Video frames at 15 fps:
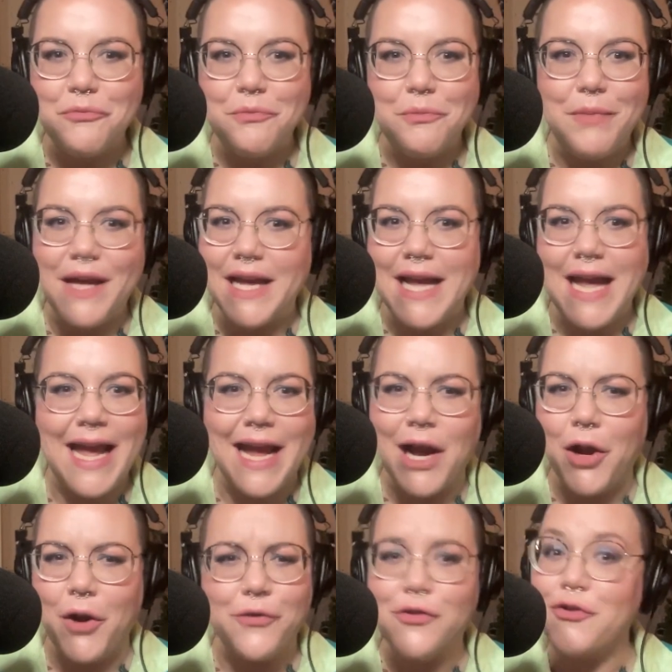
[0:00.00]
big
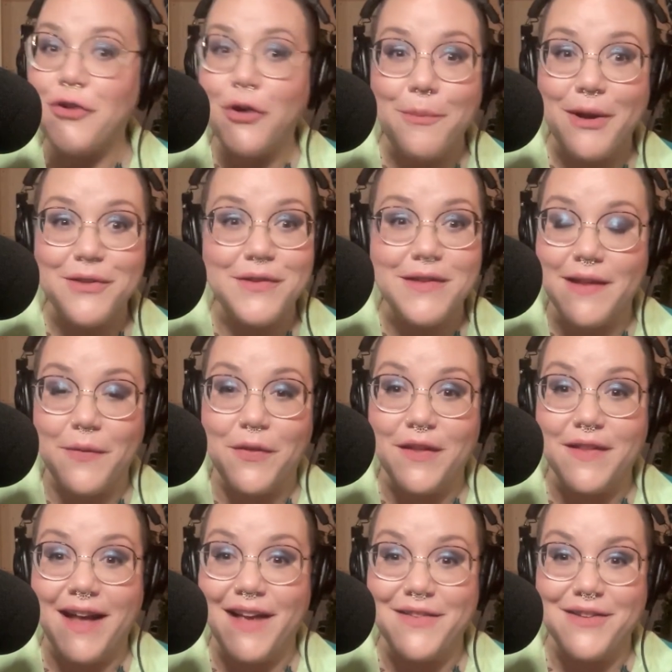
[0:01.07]
hair, so much
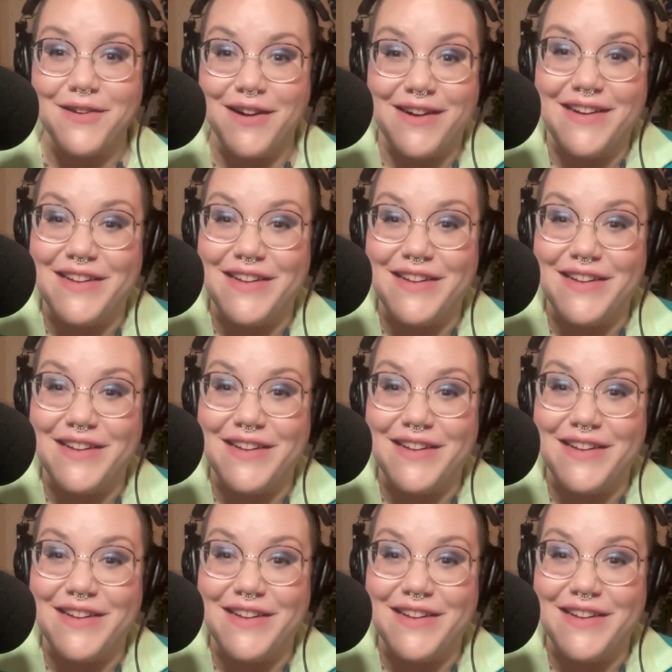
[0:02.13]
synthesizer